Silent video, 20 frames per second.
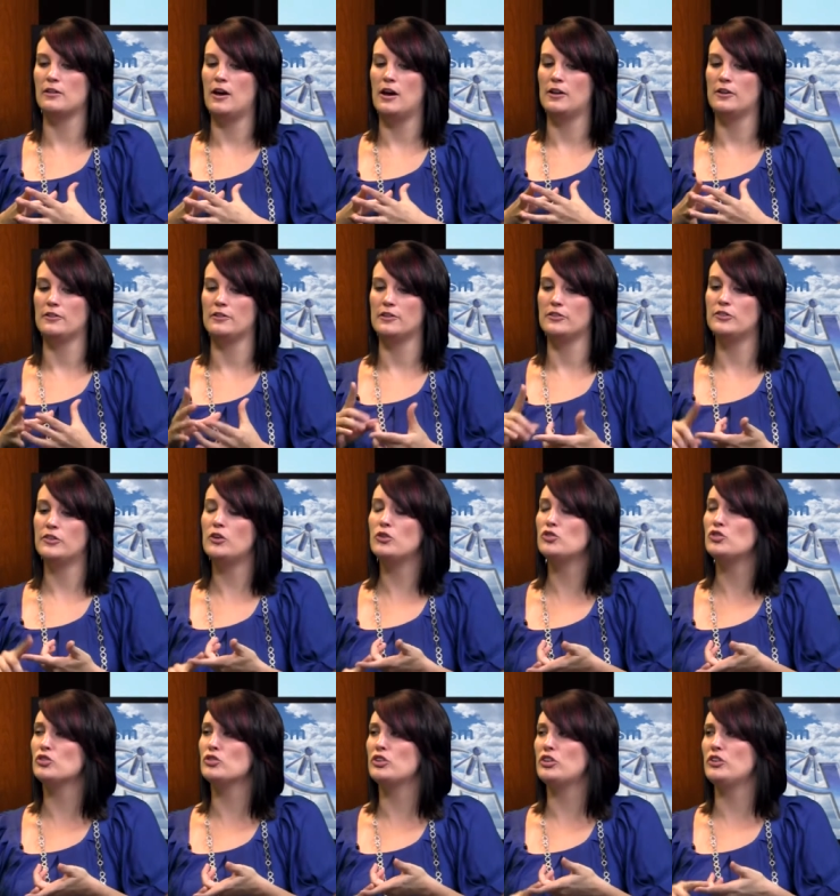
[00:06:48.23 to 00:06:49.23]
lot of the
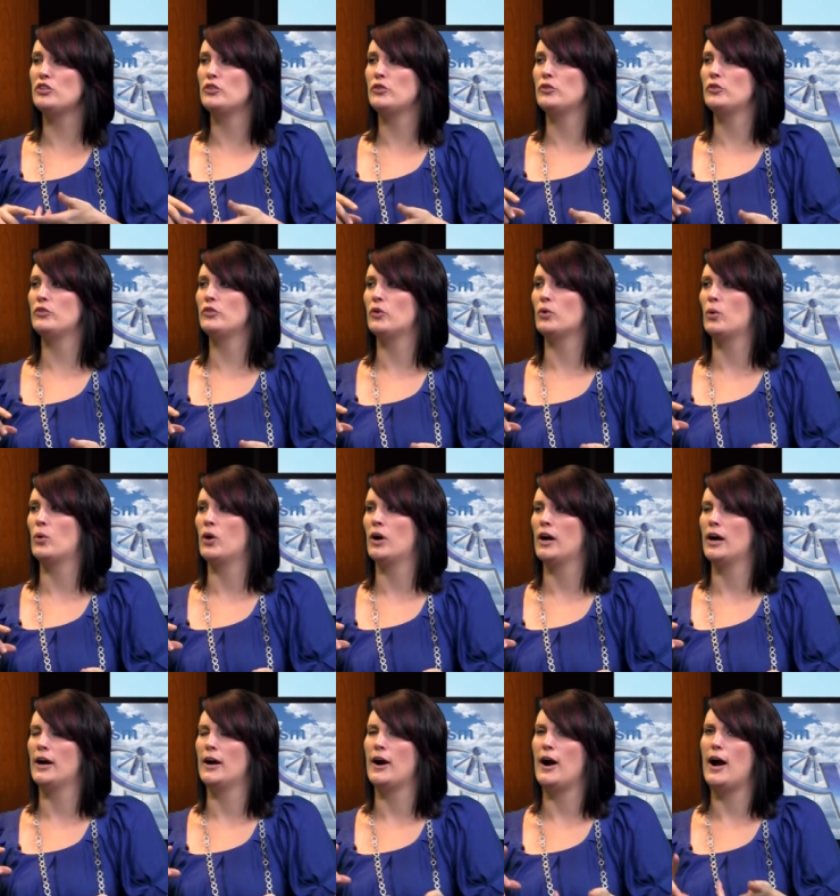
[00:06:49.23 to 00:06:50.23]
social cues
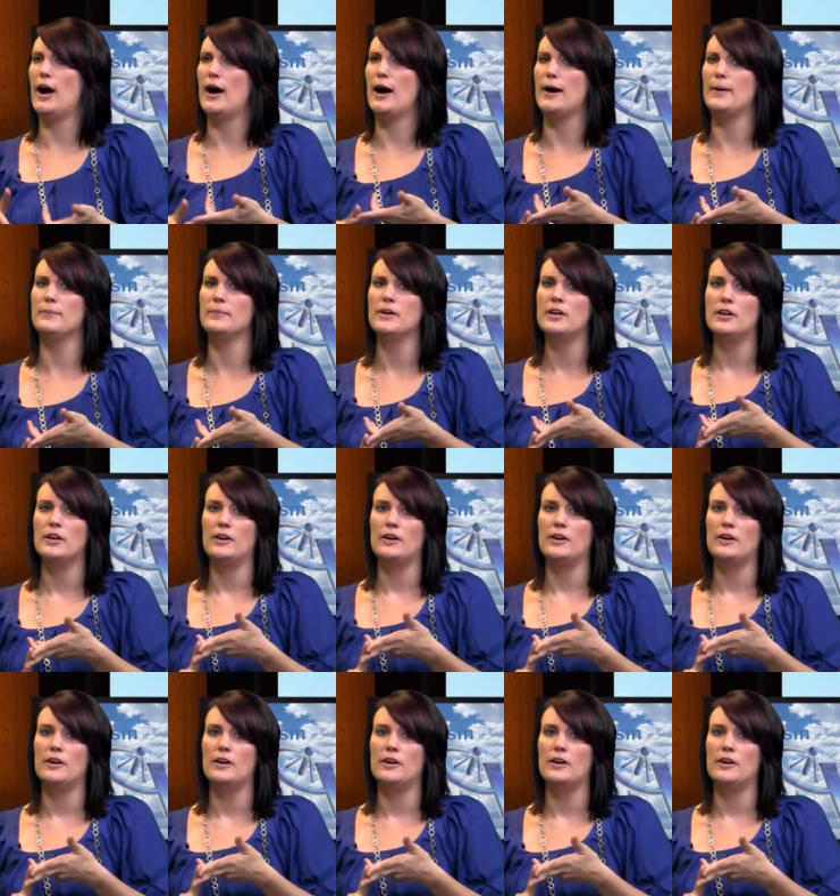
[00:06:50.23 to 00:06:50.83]
or um,